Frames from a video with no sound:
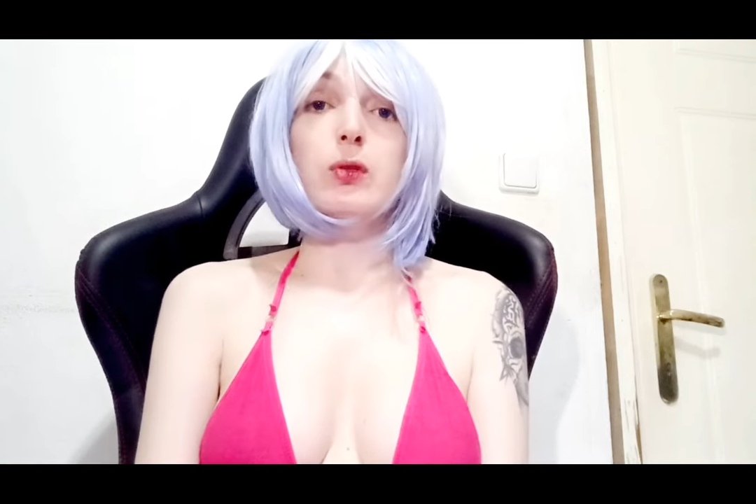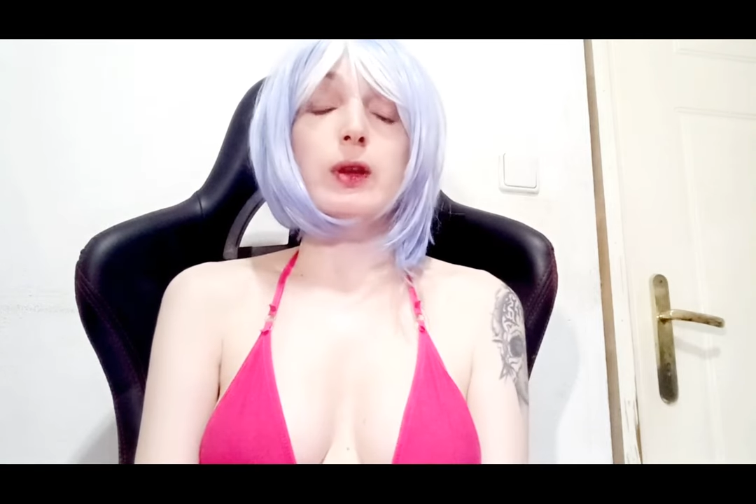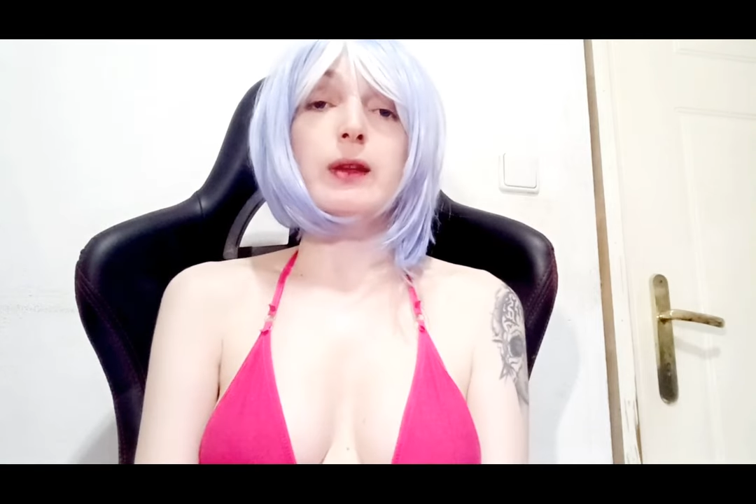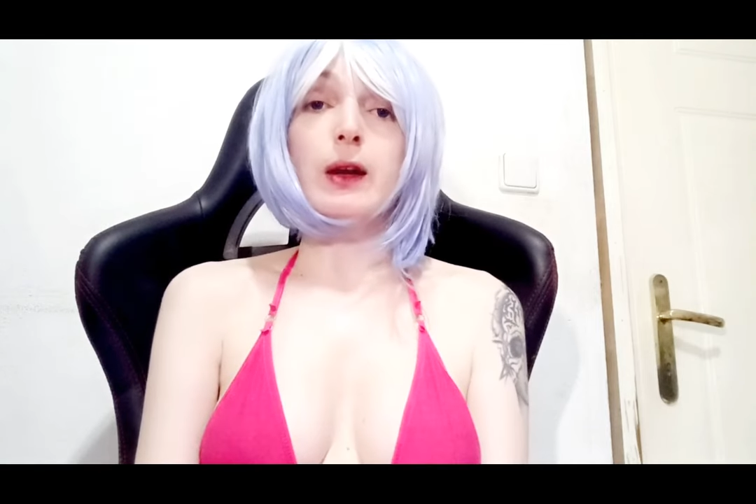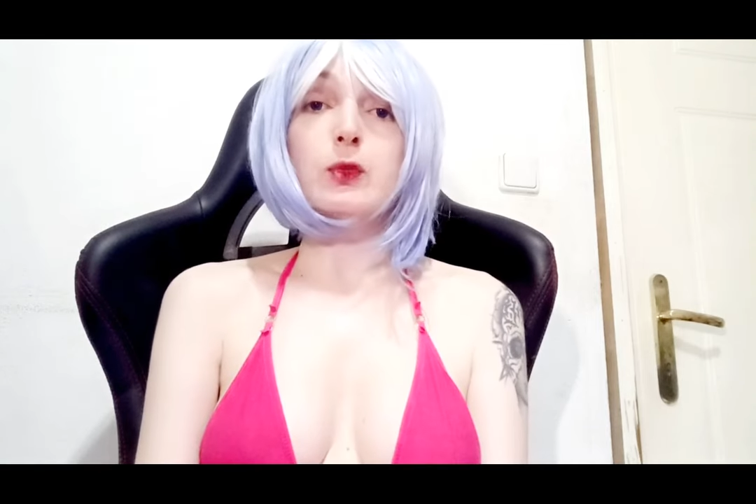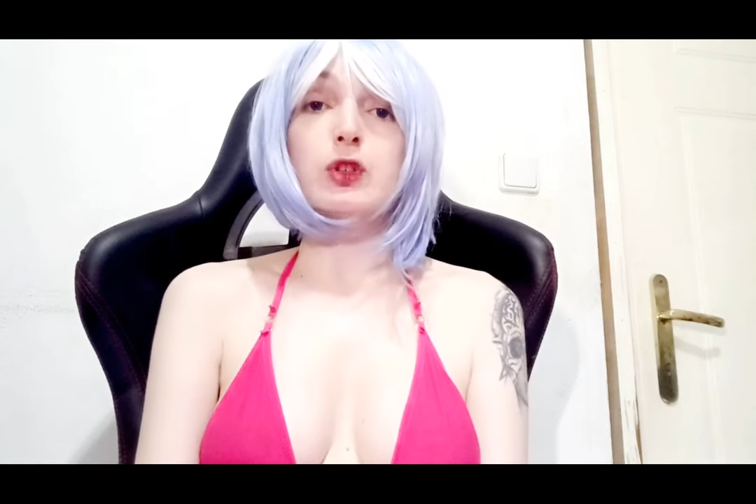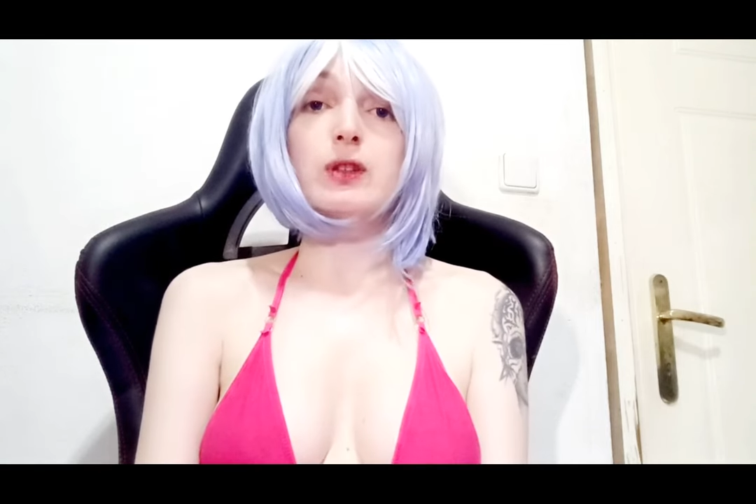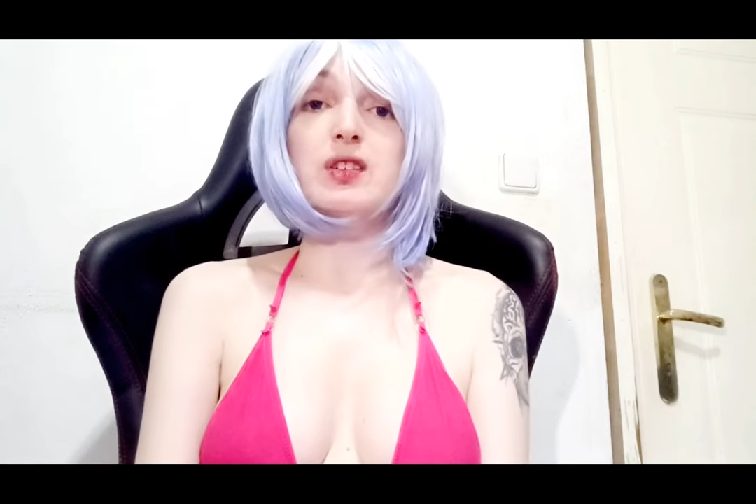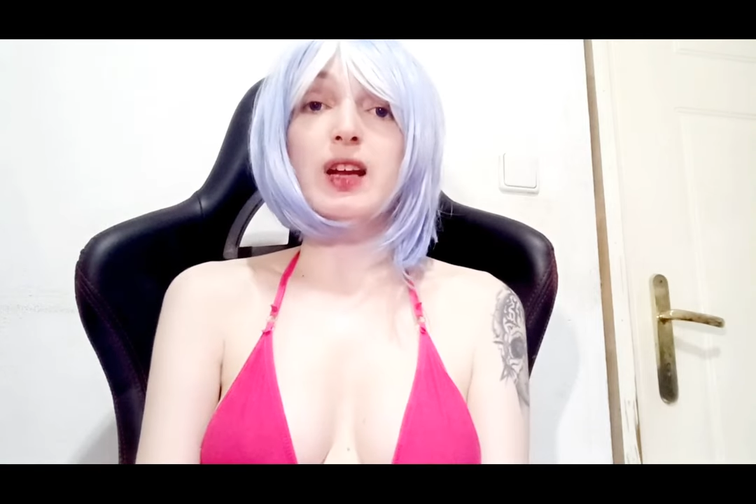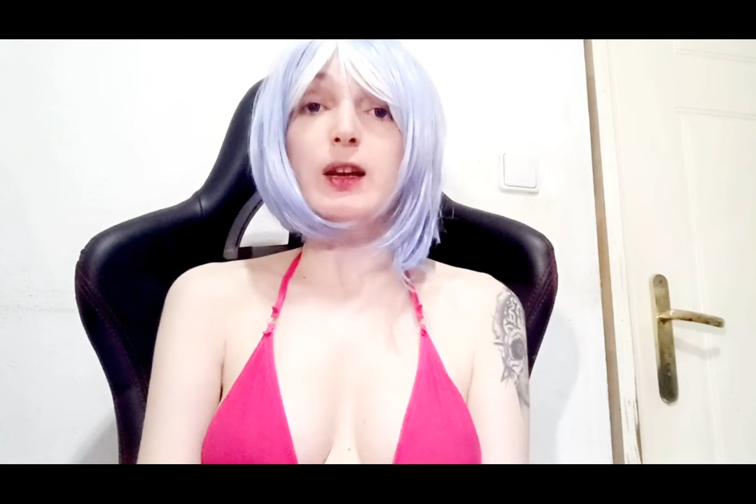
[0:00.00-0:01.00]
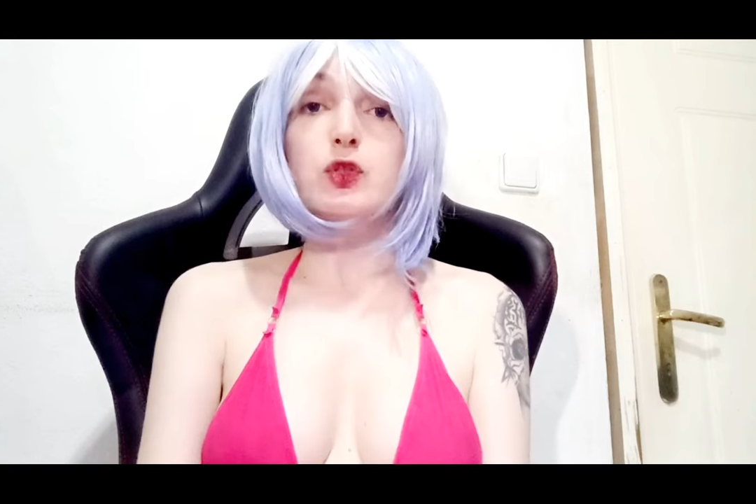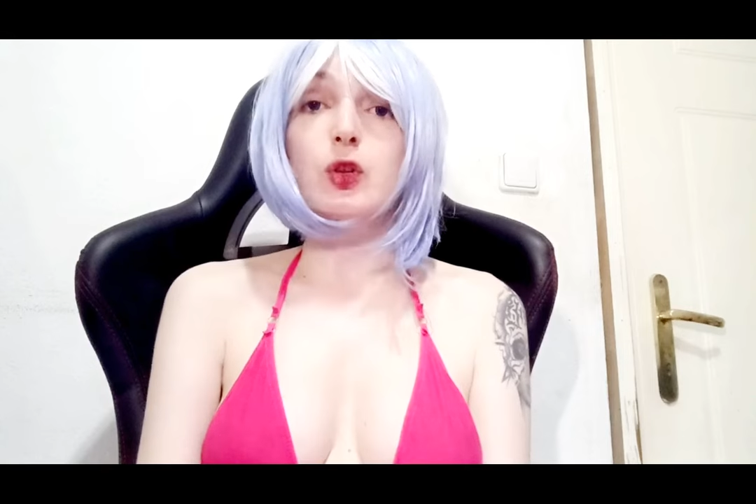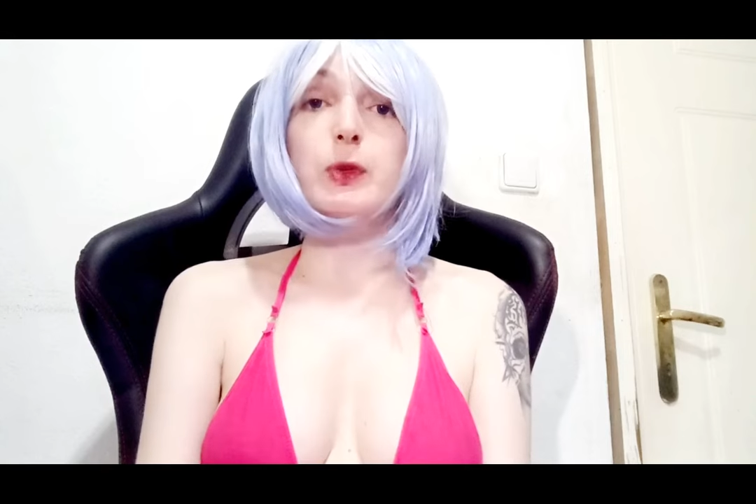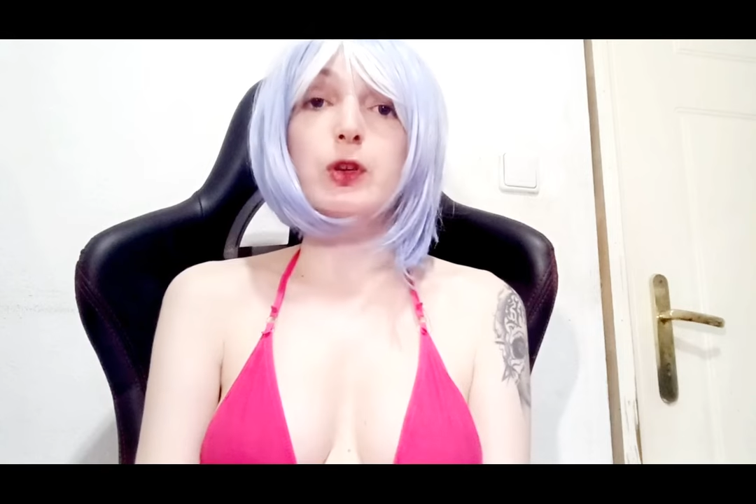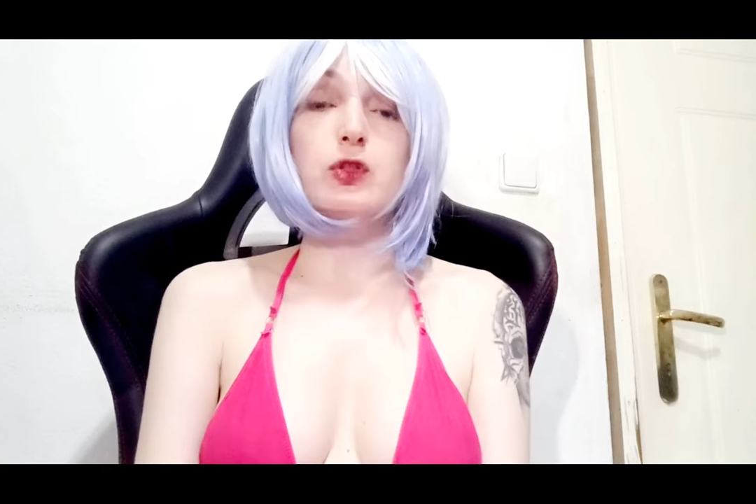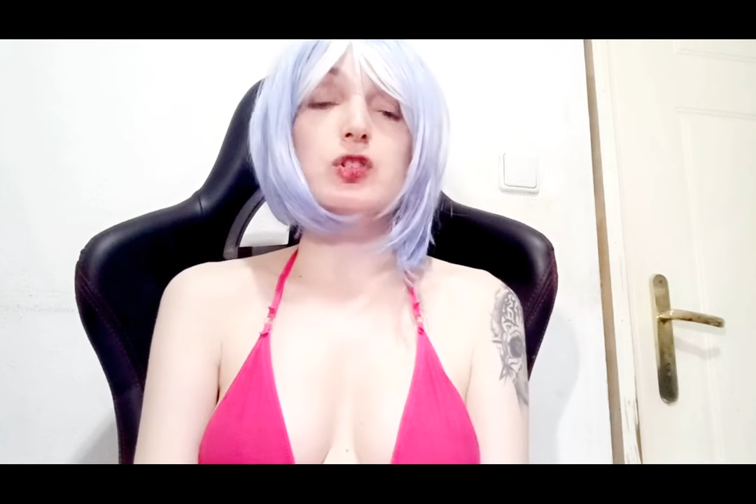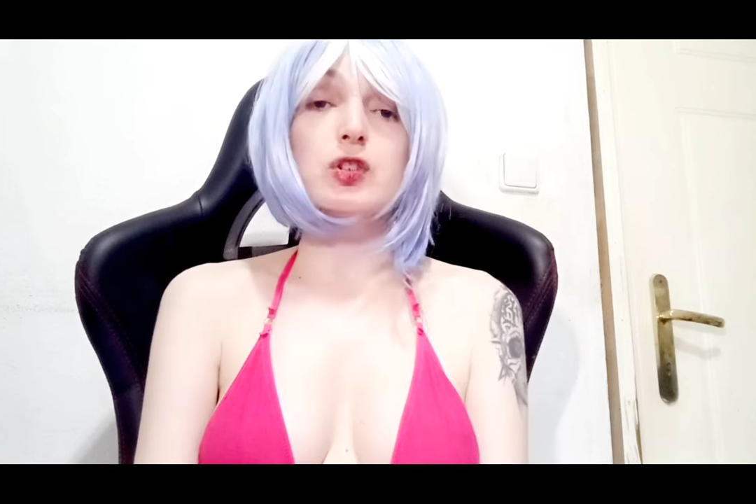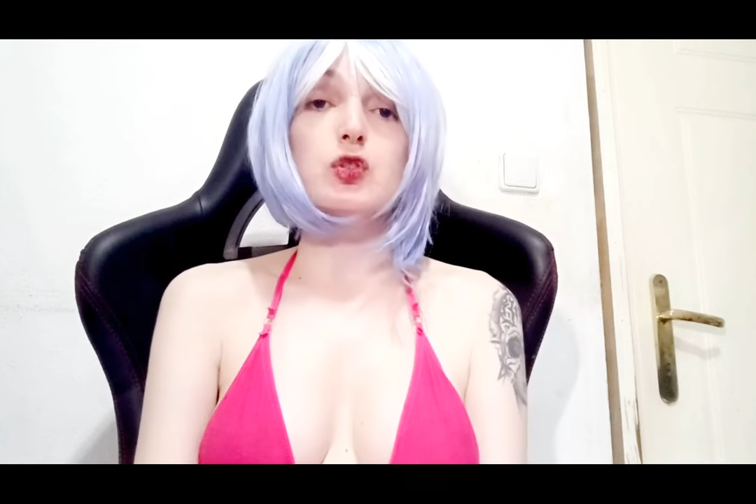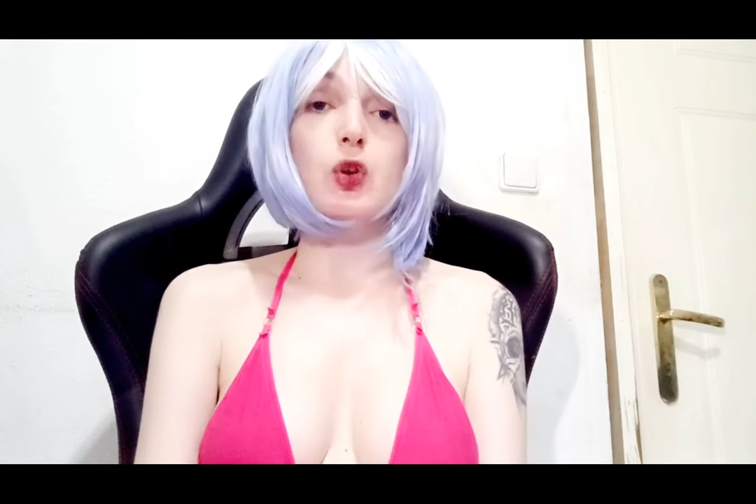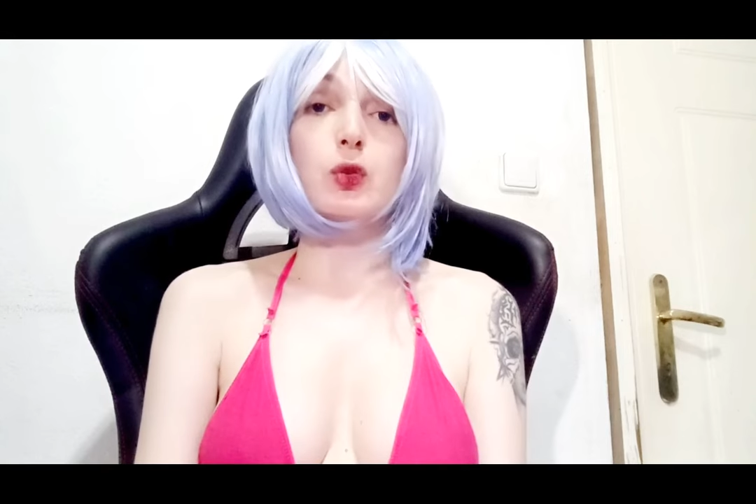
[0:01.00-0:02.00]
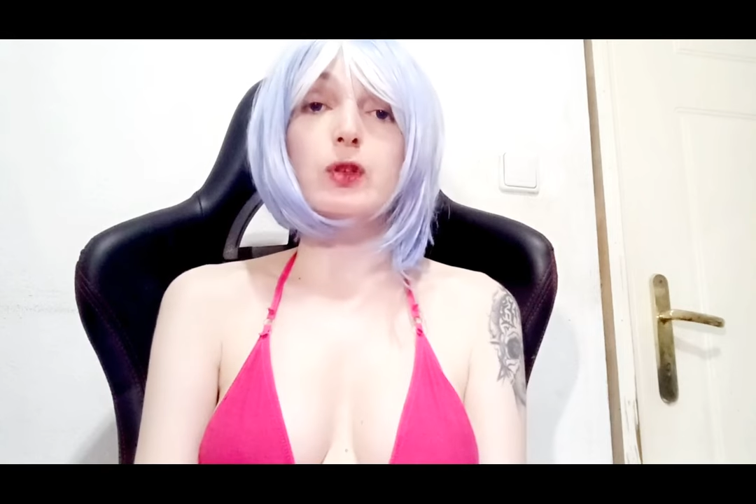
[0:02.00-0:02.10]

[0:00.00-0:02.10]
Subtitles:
and now she discards you because she just saw you